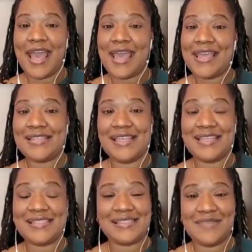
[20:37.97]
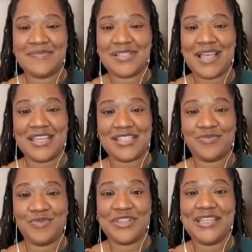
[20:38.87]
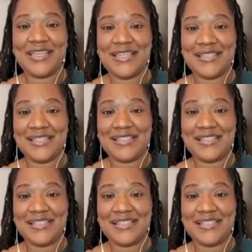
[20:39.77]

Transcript: it seems like it's really easy